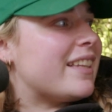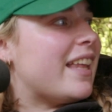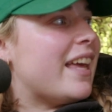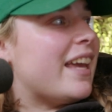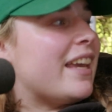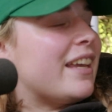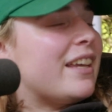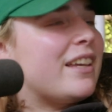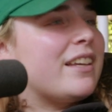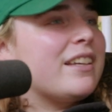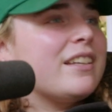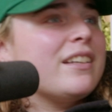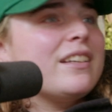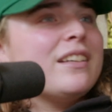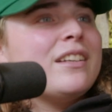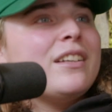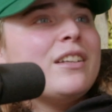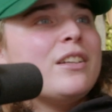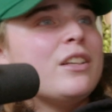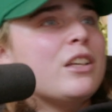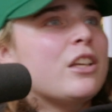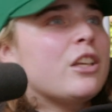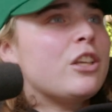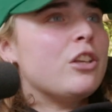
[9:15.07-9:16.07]
like
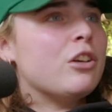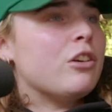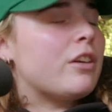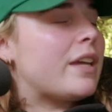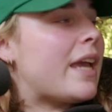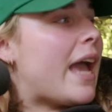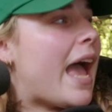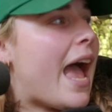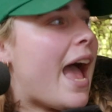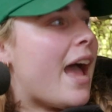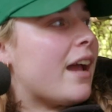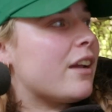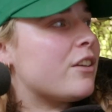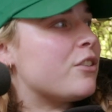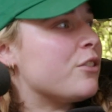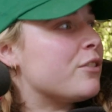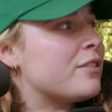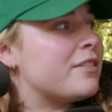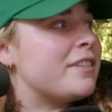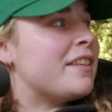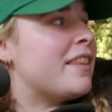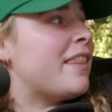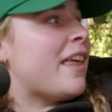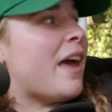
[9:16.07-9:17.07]
you'll cack, you'll
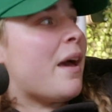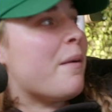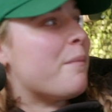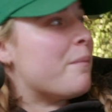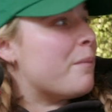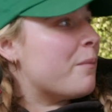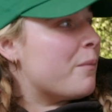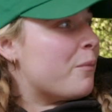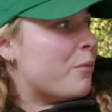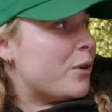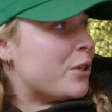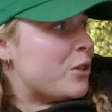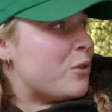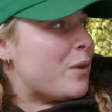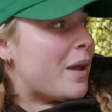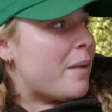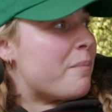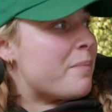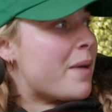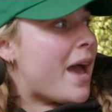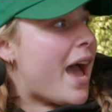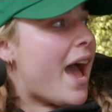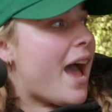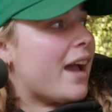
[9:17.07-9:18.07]
see them when you get
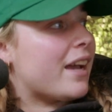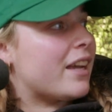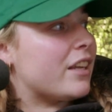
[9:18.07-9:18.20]
back